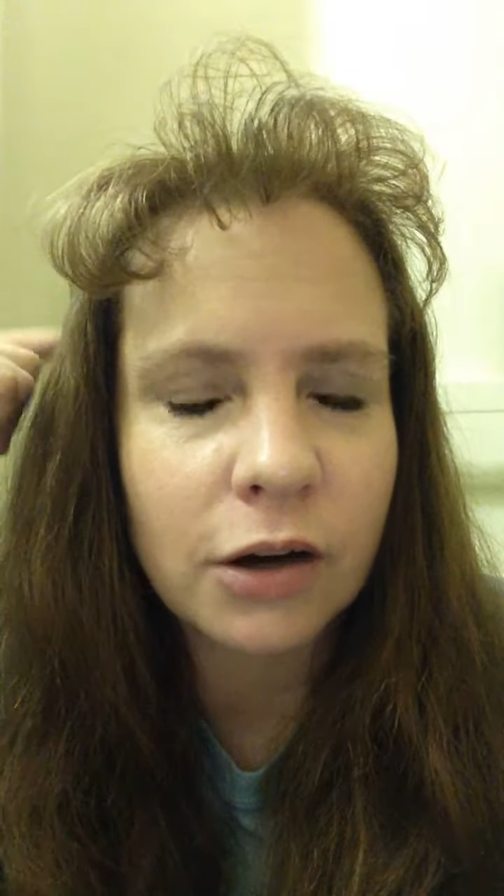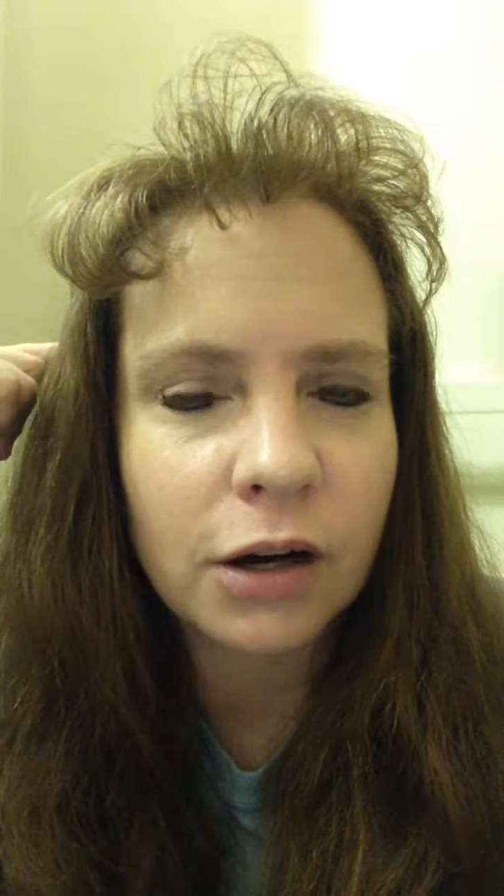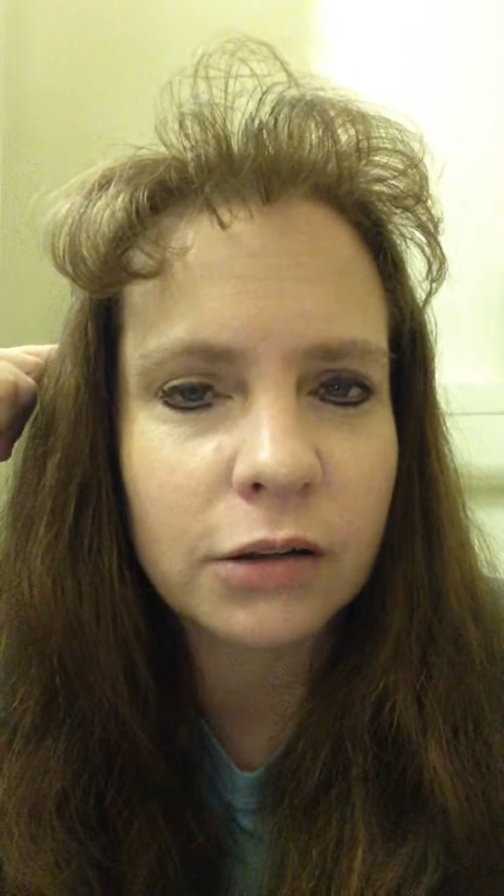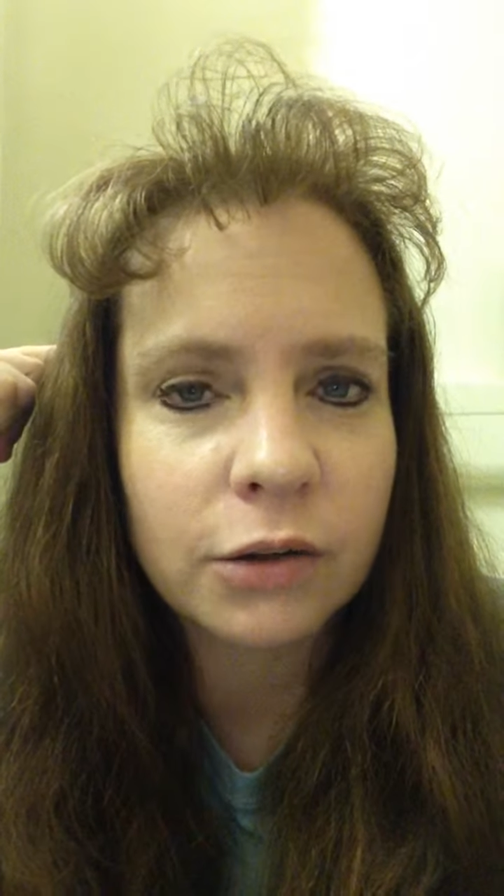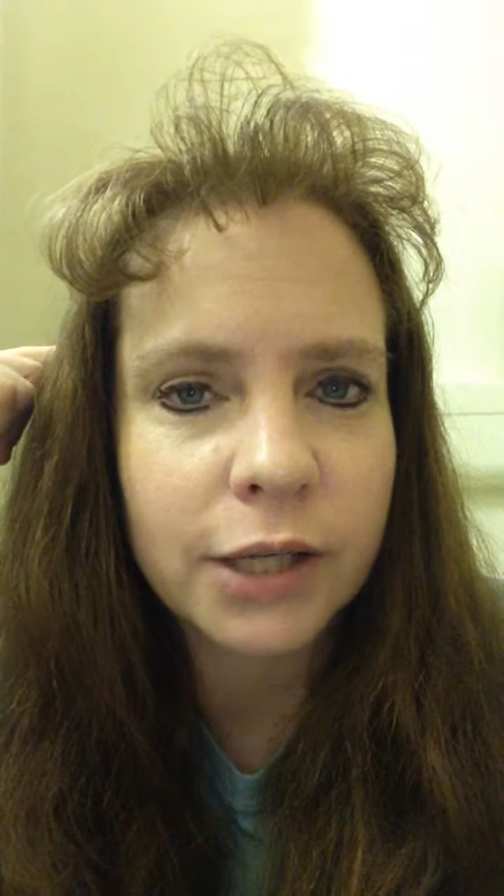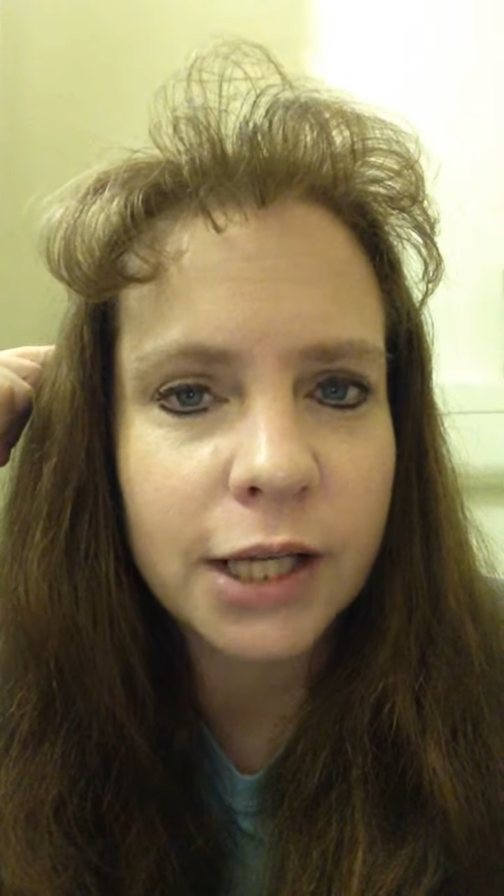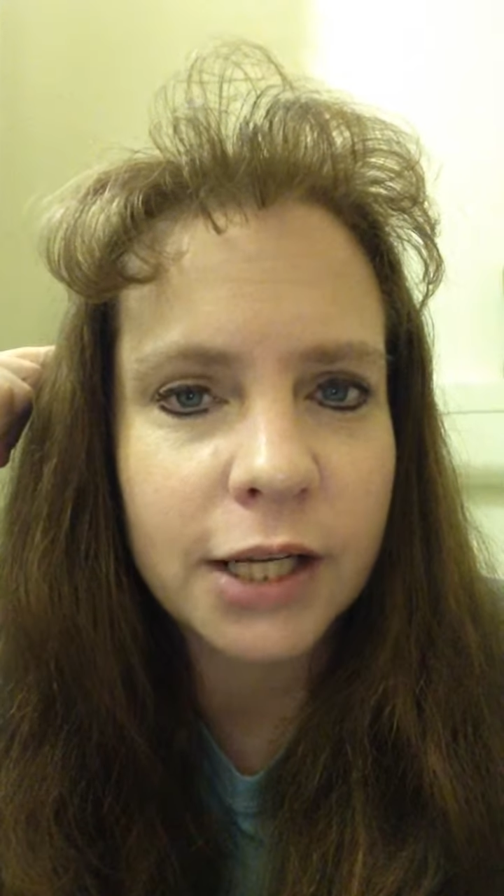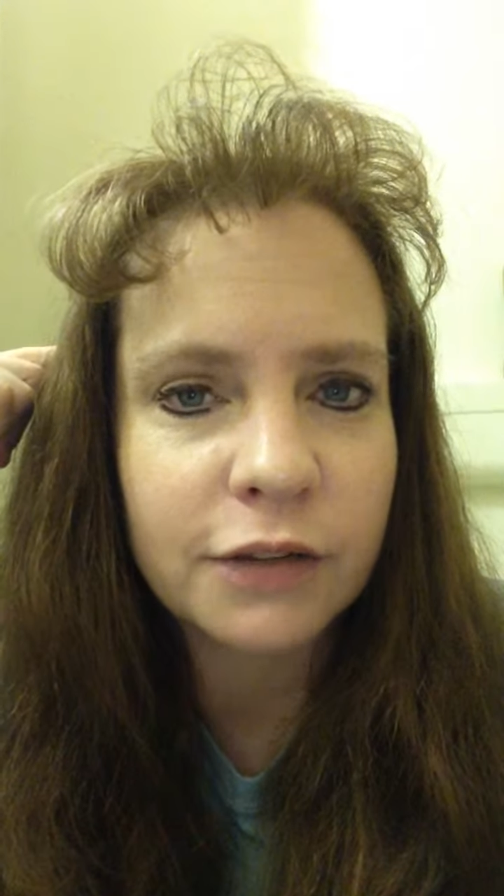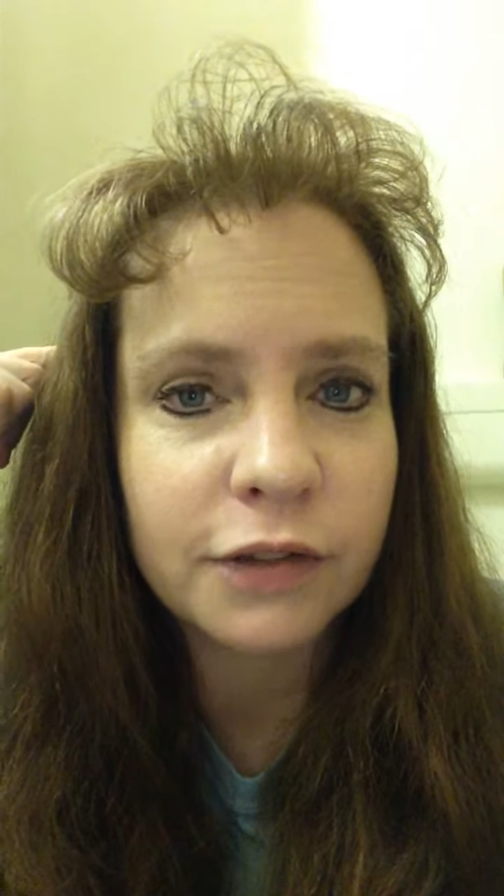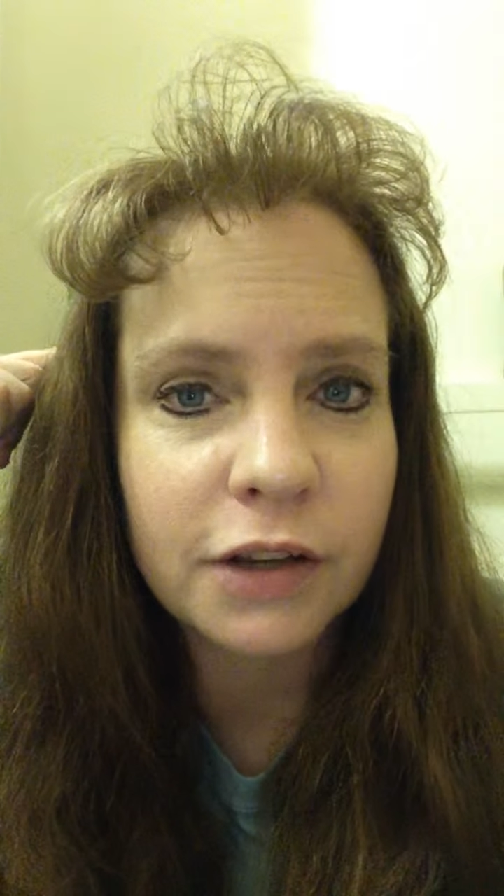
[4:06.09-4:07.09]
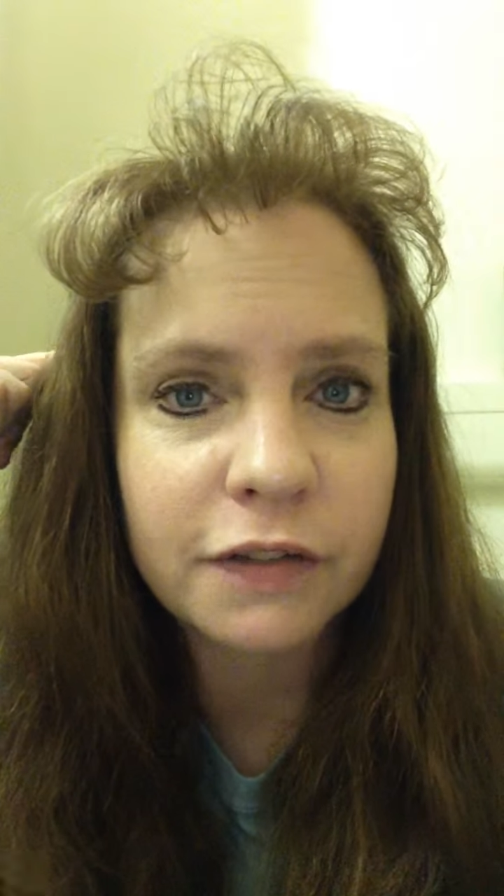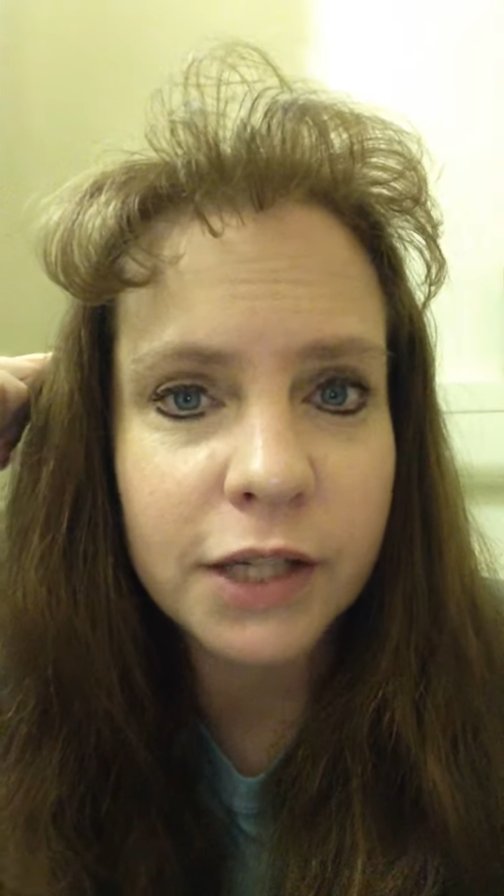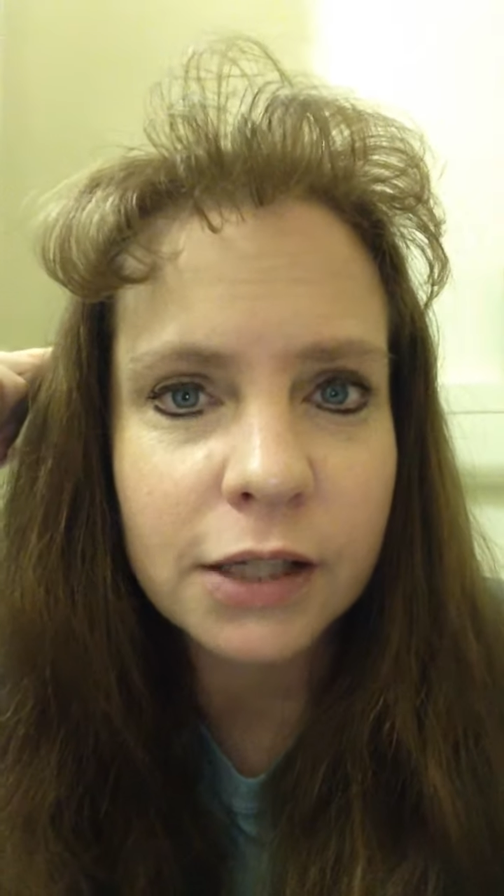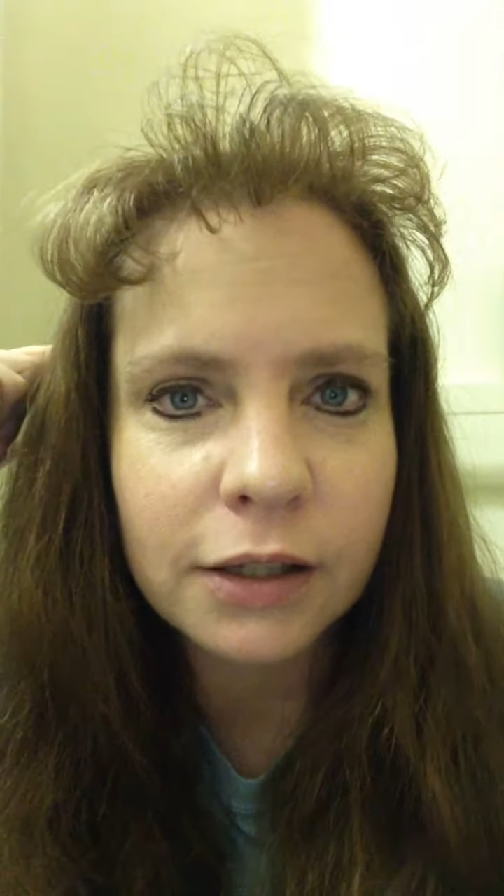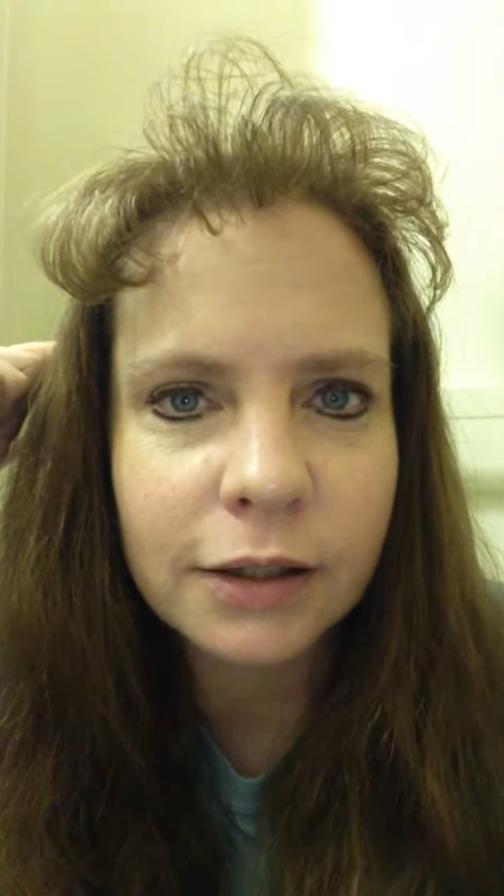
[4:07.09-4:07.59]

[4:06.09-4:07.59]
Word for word: our little kitty Fluffy,